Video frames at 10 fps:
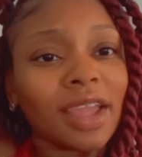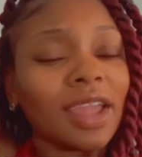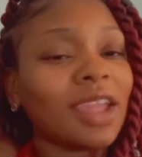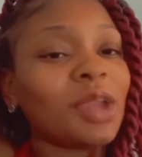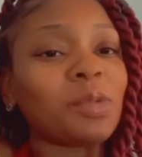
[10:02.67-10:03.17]

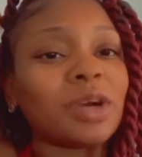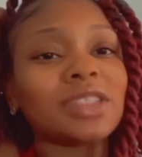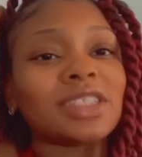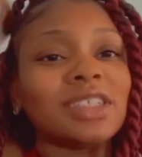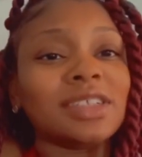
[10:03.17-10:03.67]
and he
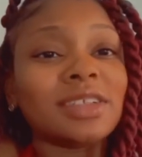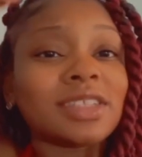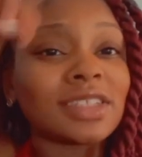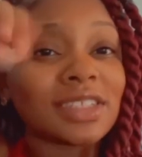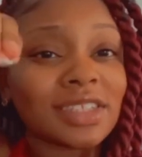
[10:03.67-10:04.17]
wanted
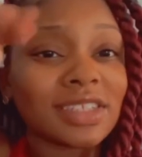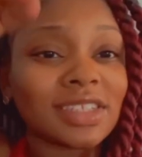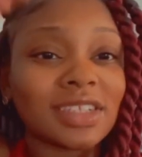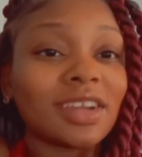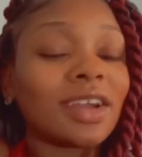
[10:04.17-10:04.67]

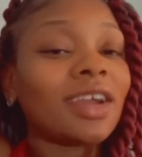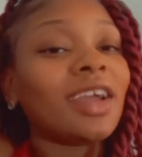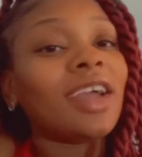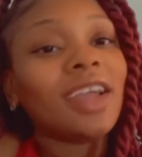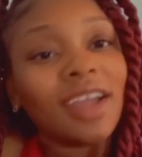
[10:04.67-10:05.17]
to,
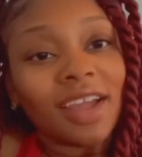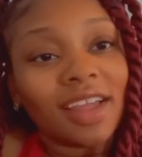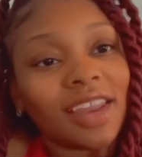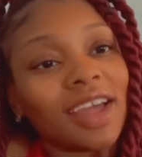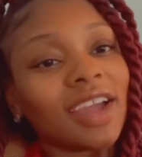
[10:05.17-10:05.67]

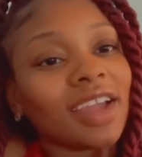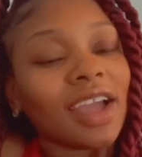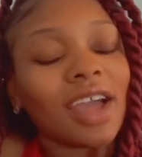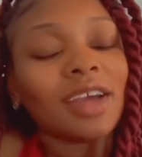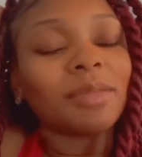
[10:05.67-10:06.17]
like,
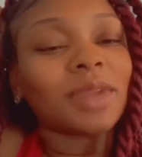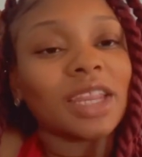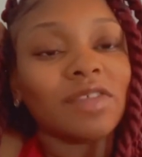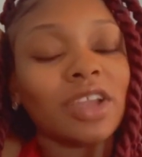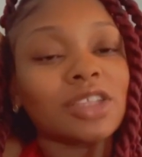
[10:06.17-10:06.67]
I'm not
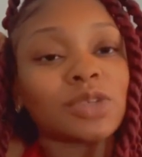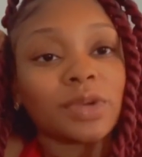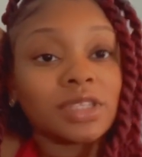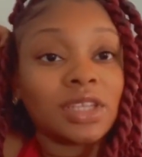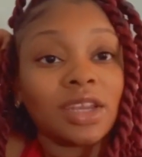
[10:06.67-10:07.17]
even
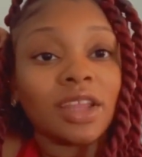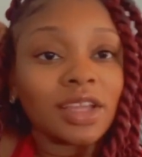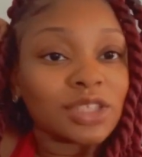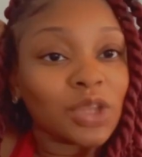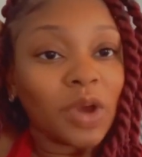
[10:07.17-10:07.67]
interested in
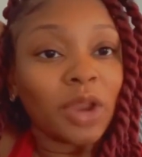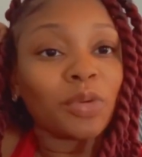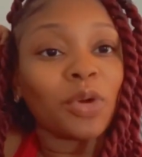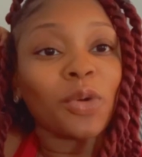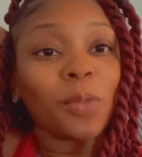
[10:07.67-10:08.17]
it. So I don't
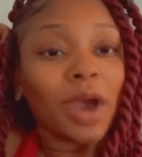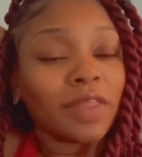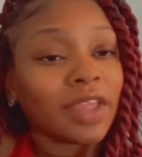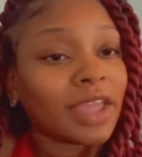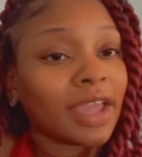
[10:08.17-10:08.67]
know why
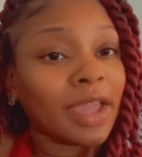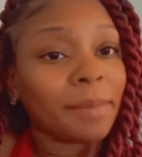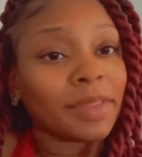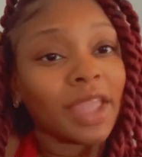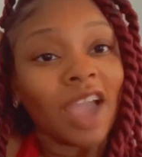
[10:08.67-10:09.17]
they came,
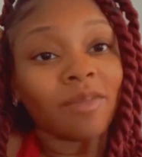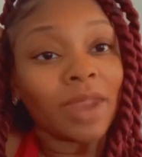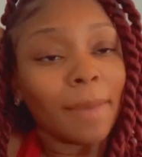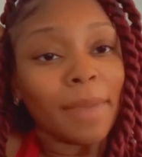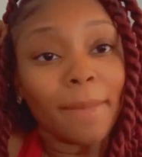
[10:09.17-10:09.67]
but they have
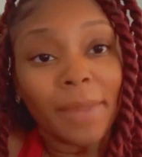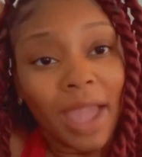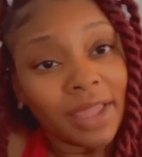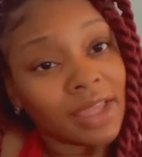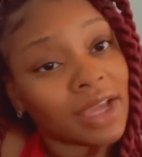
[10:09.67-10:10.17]
not been
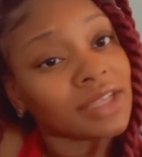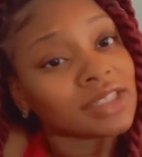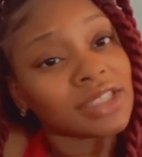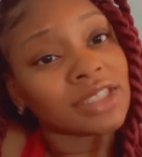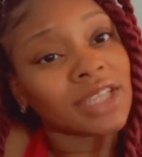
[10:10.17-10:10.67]
back yet
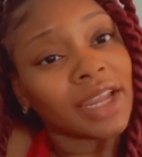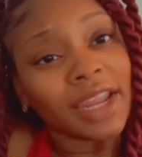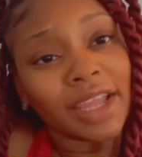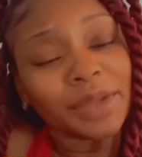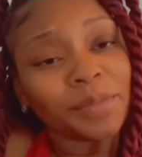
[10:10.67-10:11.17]
since that
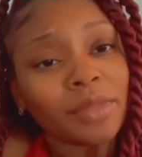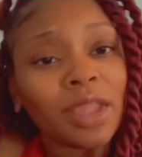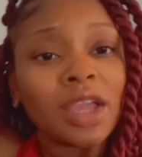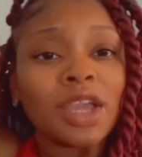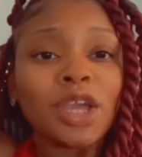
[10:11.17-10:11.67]
day.
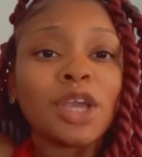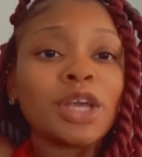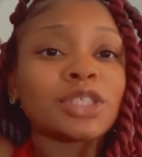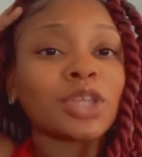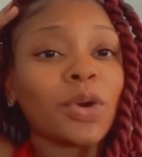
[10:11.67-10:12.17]

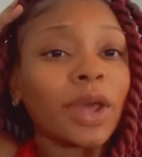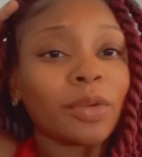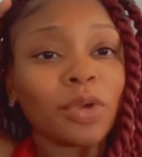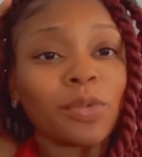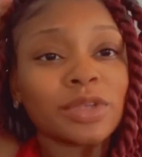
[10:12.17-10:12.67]
So I
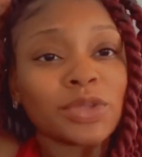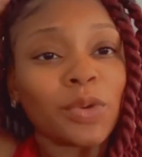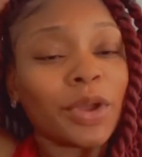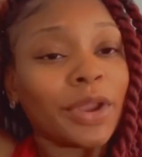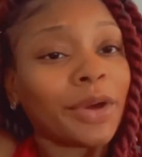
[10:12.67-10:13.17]
don't know what's
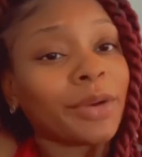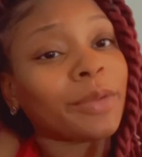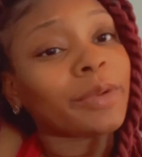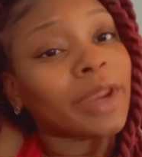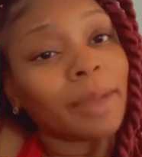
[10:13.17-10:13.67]
going on,
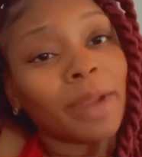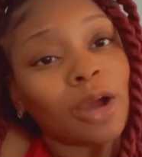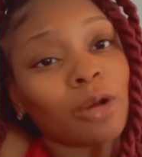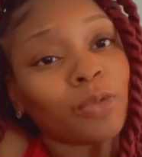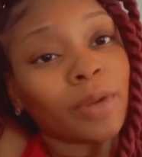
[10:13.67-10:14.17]
and I'm not
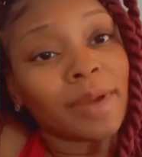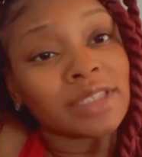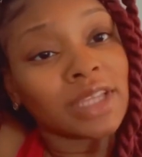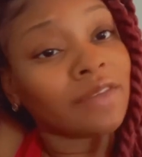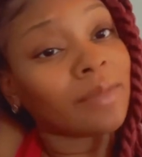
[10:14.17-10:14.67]
going to worry
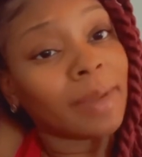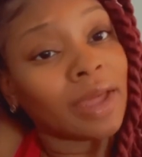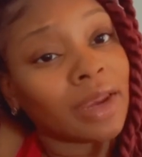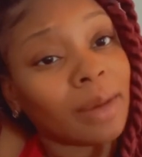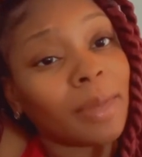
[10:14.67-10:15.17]
myself
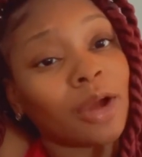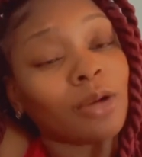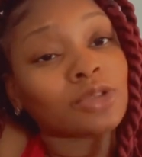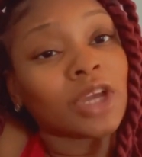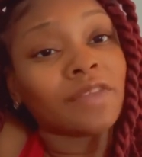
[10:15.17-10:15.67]
about it, I'm not
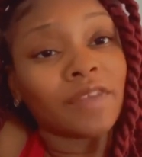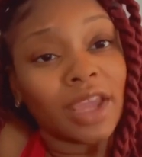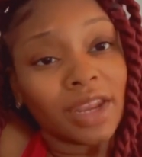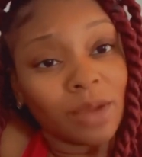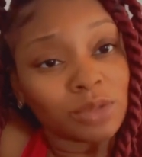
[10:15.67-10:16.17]
going to try to
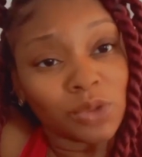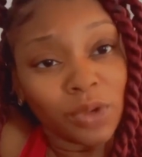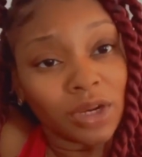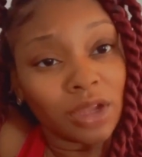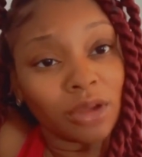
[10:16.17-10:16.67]
find out what's
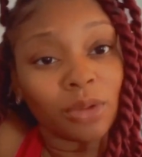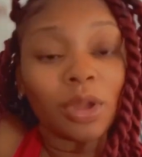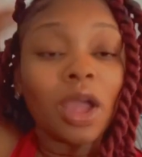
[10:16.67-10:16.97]
going on.